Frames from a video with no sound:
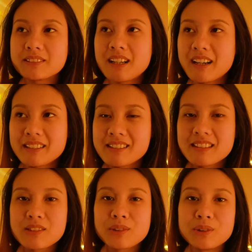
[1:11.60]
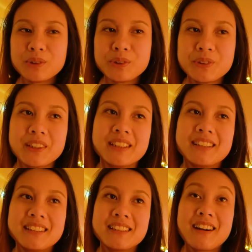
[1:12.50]
us, and told
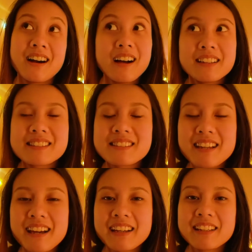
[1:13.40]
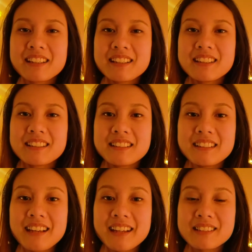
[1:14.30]
us that
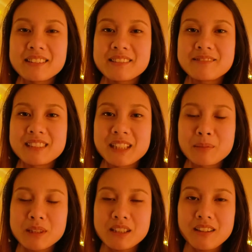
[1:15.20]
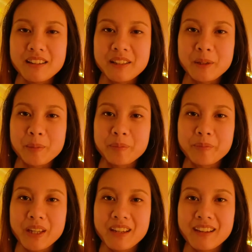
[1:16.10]
he had D M T on him,
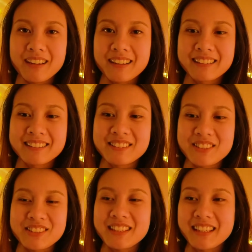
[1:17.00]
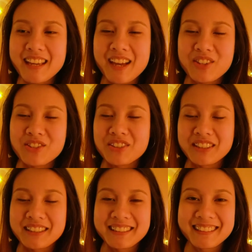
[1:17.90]
and just like
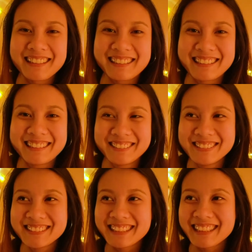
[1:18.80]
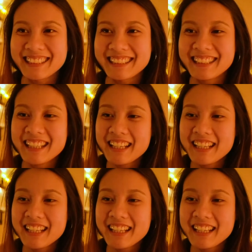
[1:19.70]
casually. And I was like,